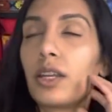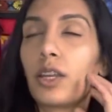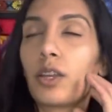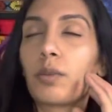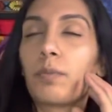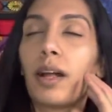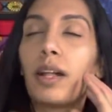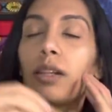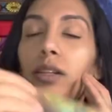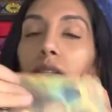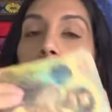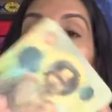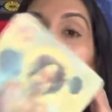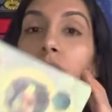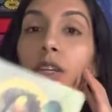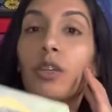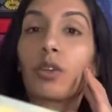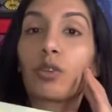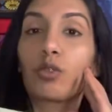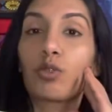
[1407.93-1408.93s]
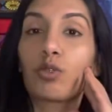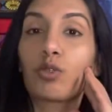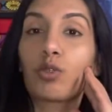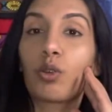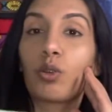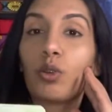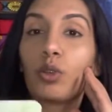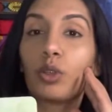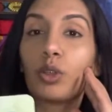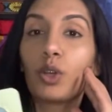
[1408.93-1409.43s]
you're balancing your
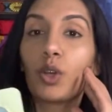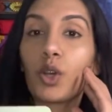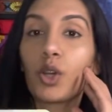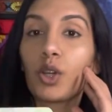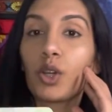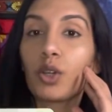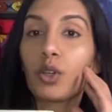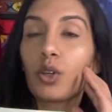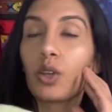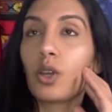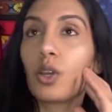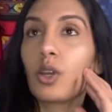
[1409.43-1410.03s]
solar